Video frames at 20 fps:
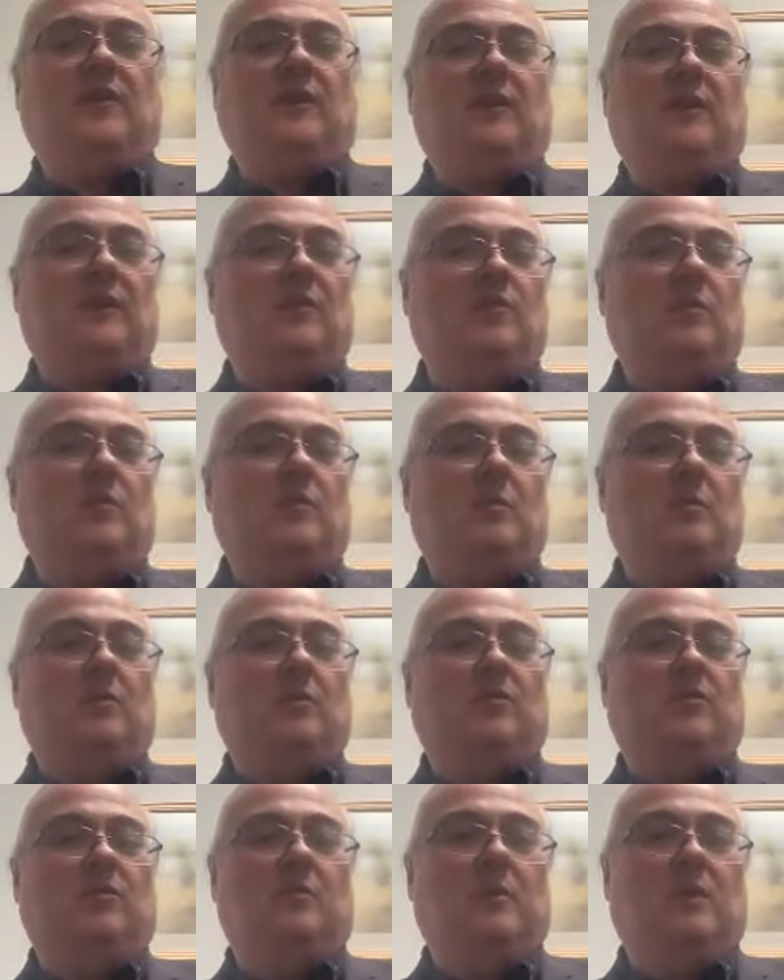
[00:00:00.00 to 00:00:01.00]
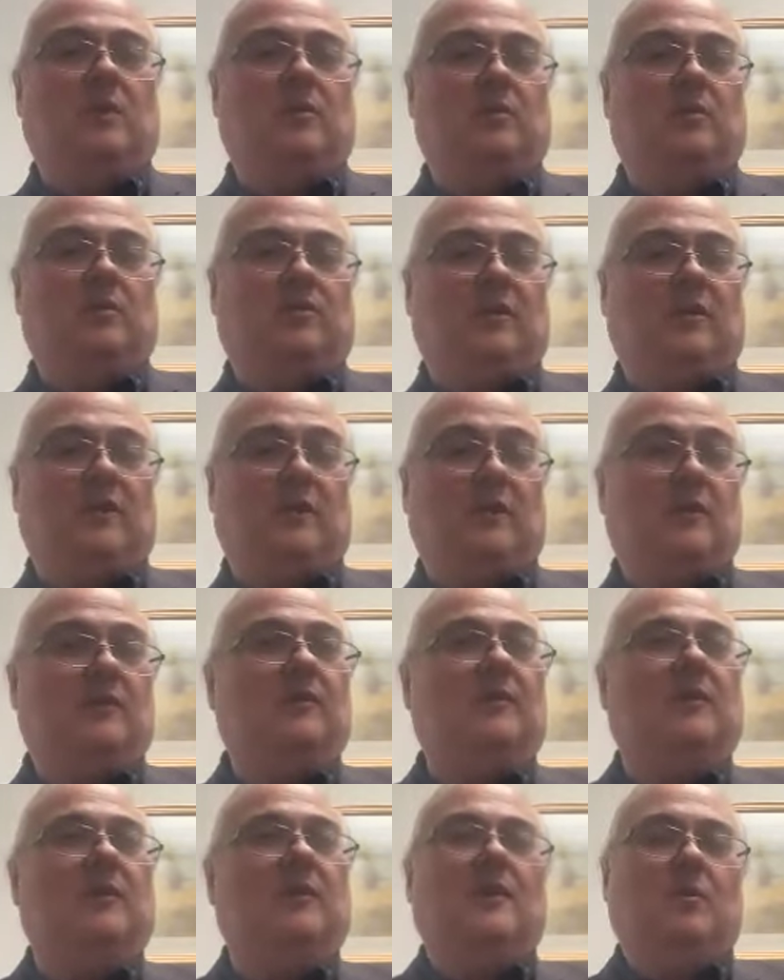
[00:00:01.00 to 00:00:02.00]
studies. One was on
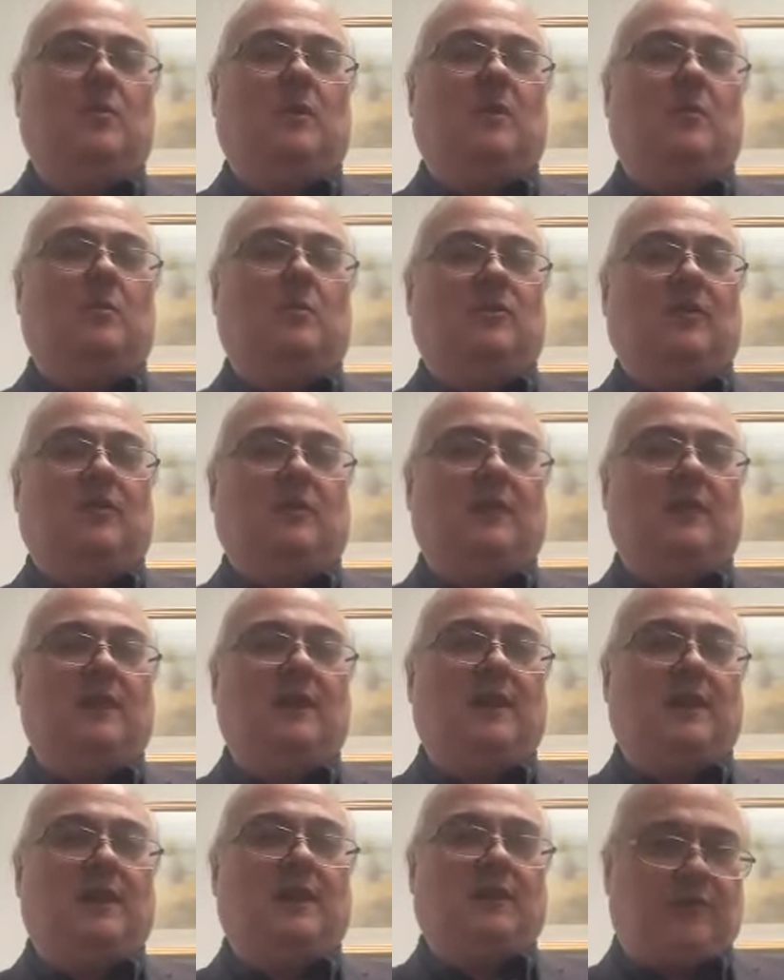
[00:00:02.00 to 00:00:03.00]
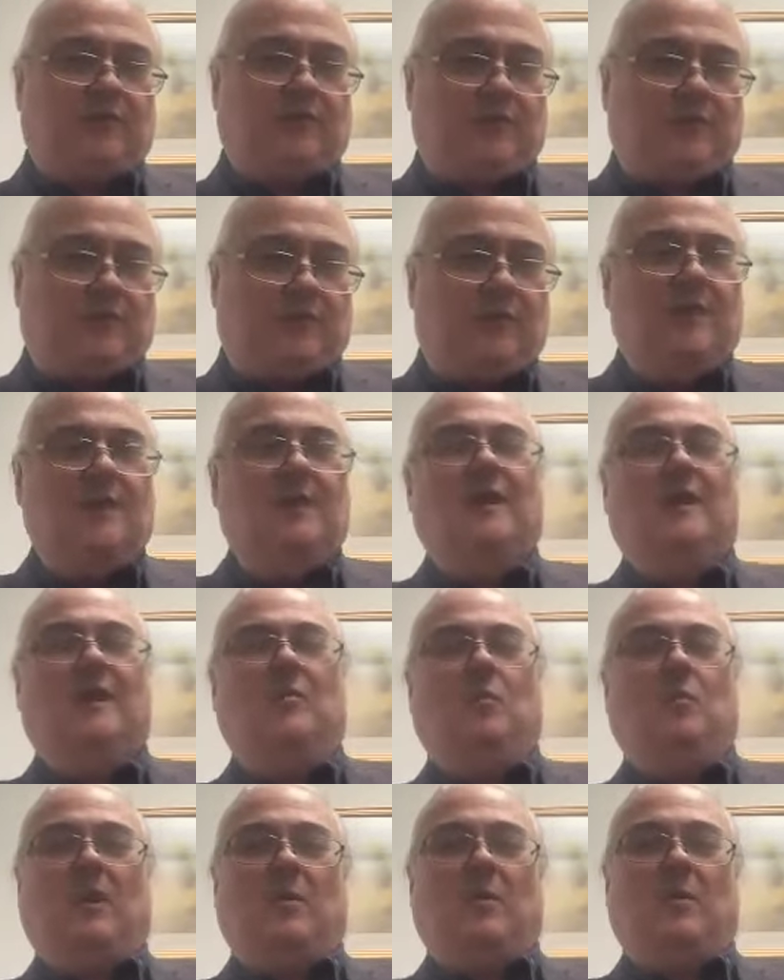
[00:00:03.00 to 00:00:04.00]
Mozart, one was on Liszt,
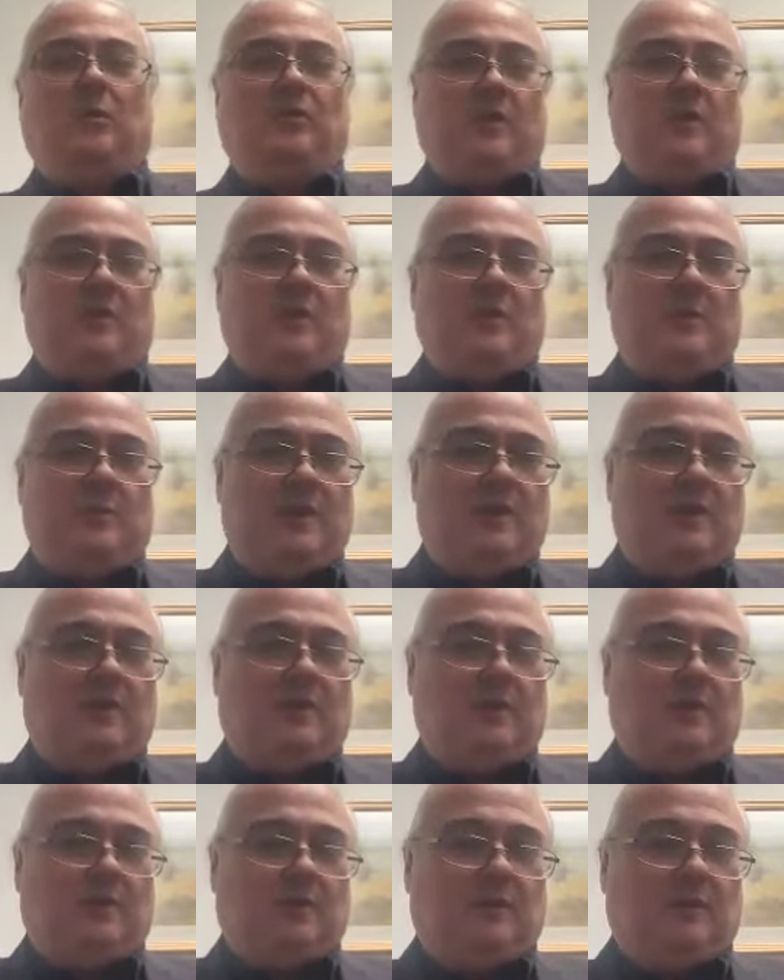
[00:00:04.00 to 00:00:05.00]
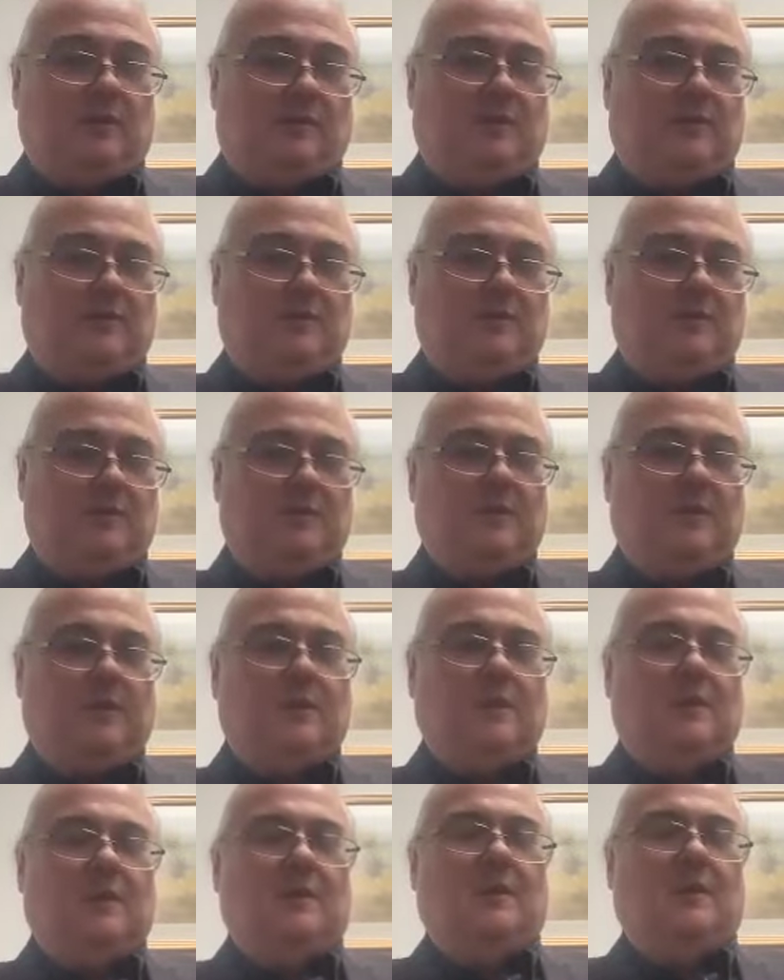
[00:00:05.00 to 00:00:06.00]
and one was on the Beatles.
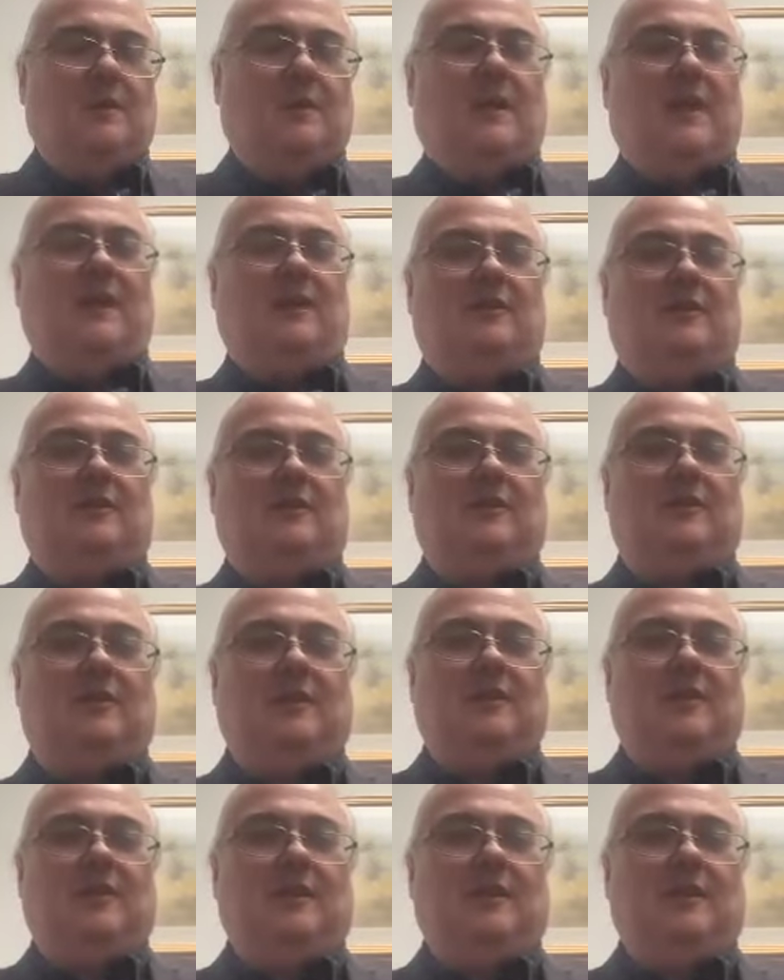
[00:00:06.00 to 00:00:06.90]
And